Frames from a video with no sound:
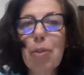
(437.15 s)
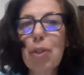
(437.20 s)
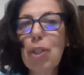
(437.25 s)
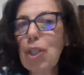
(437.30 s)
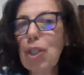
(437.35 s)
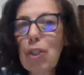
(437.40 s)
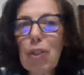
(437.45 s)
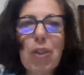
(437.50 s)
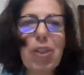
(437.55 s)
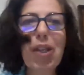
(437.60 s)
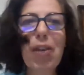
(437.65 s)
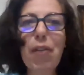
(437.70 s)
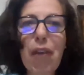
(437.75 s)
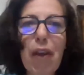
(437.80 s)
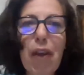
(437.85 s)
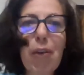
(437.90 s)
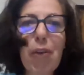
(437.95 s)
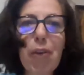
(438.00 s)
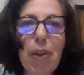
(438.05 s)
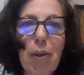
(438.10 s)
putting yourself
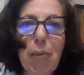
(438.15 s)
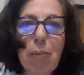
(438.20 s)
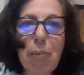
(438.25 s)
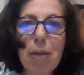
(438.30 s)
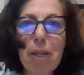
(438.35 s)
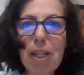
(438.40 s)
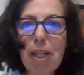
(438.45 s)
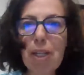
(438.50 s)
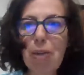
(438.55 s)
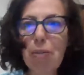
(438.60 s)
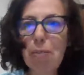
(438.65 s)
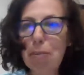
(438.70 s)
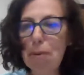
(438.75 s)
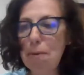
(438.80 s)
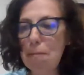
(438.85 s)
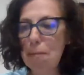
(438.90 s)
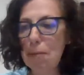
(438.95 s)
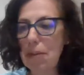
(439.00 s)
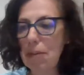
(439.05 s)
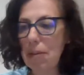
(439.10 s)
out there and meeting new
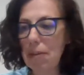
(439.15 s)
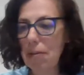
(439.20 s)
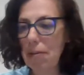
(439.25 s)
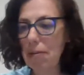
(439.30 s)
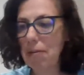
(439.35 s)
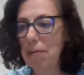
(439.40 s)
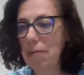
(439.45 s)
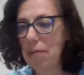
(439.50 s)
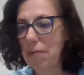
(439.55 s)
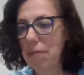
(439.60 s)
people.